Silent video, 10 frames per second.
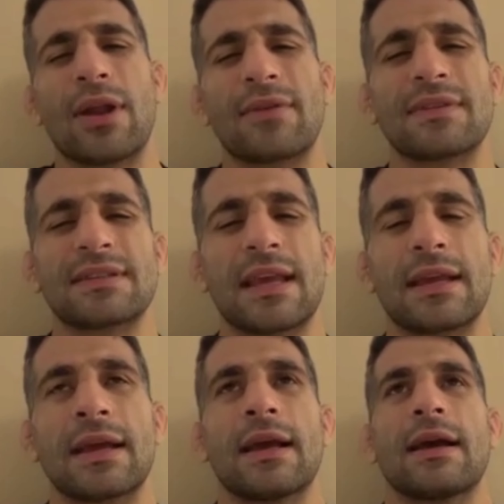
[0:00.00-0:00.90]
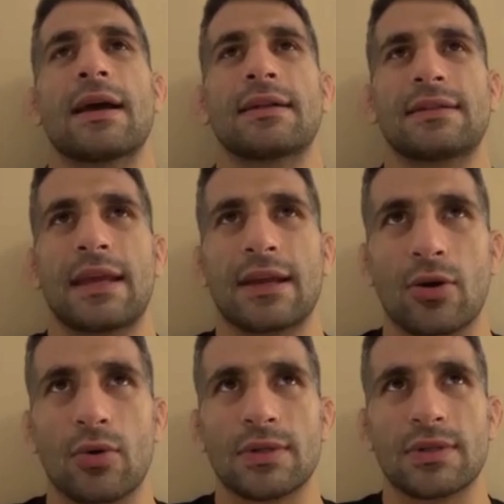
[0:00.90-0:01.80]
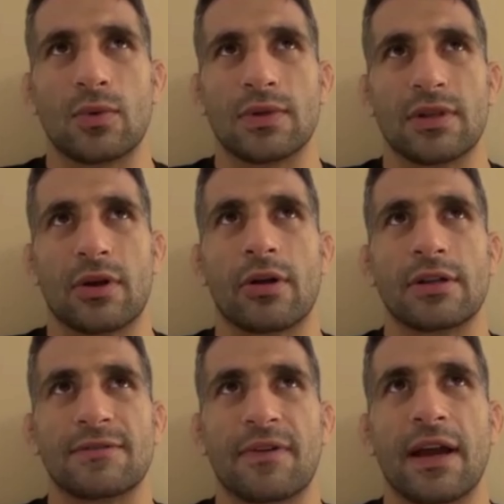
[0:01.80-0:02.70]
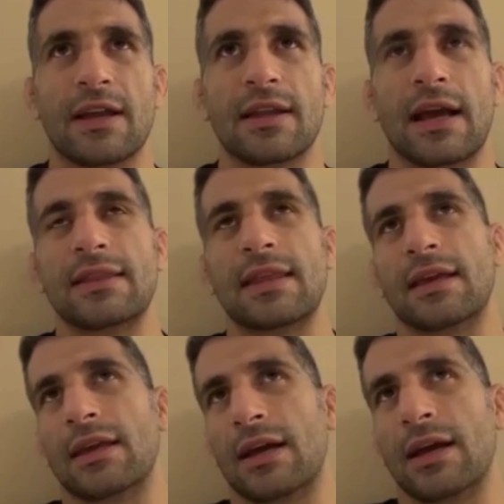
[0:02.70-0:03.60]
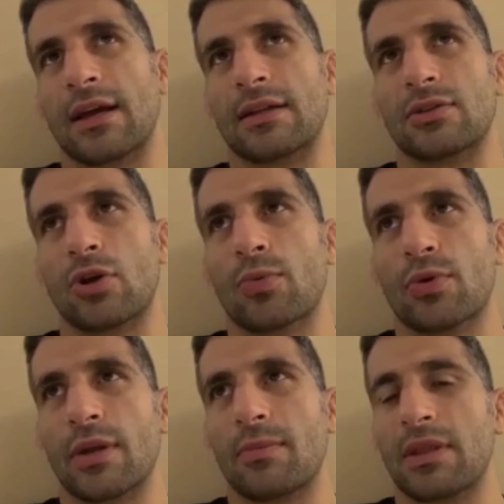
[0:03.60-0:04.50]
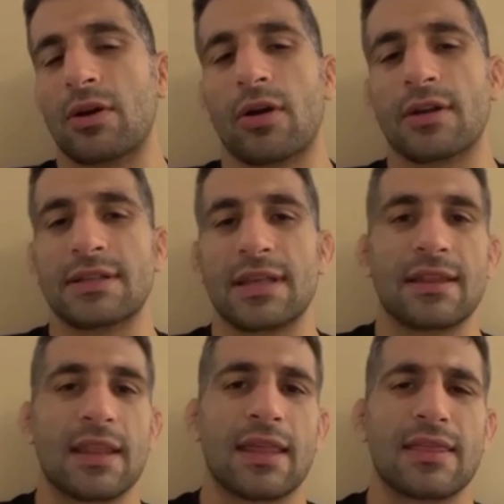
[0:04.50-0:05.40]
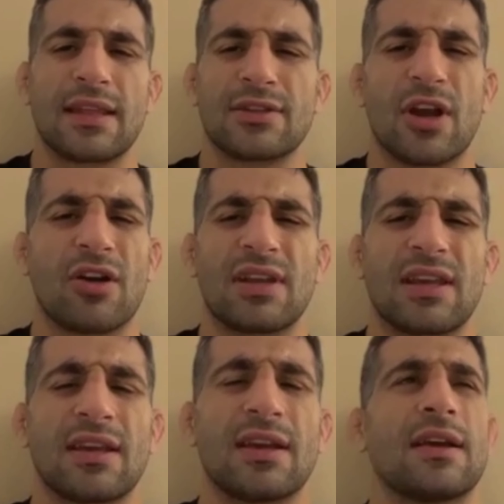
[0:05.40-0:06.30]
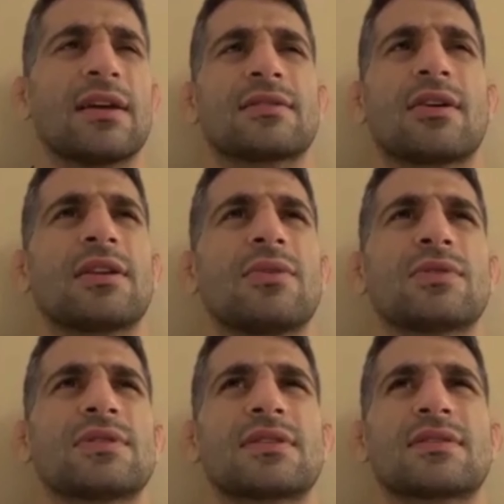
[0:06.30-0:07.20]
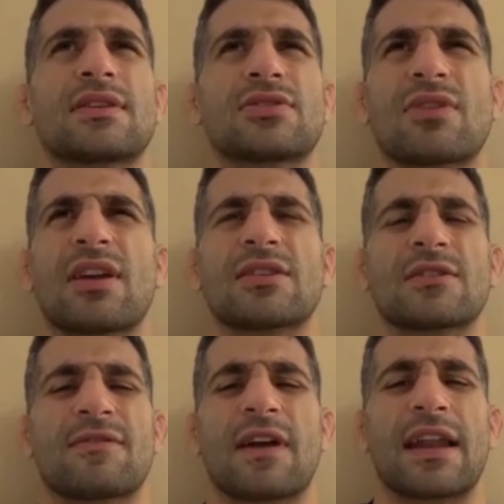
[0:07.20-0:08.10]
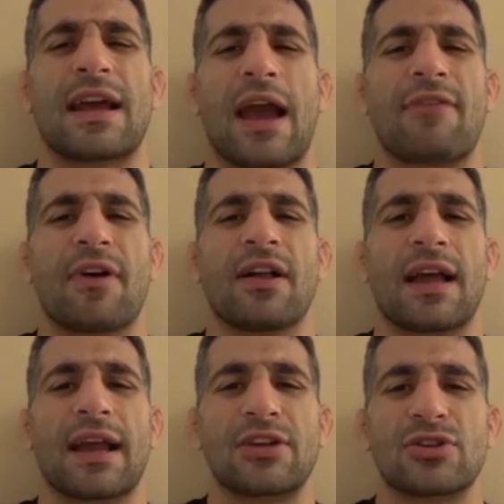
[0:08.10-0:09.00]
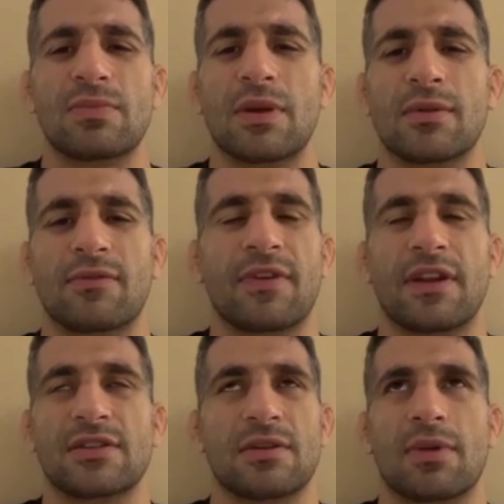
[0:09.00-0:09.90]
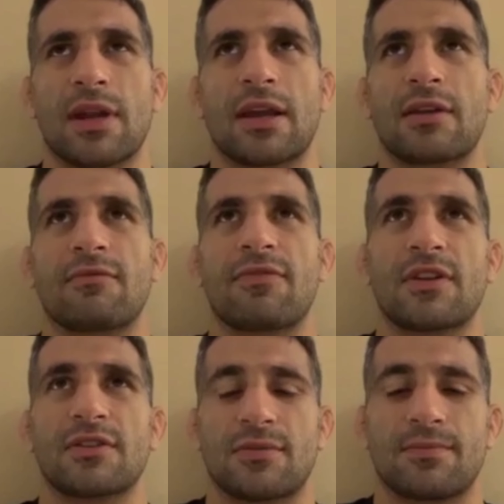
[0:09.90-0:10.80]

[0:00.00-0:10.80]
I would have to say Diego was the hardest fight. I think Dober hit me the hardest, and then Tony was just the strangest fight. I felt like I should be able to finish him, but I couldn't finish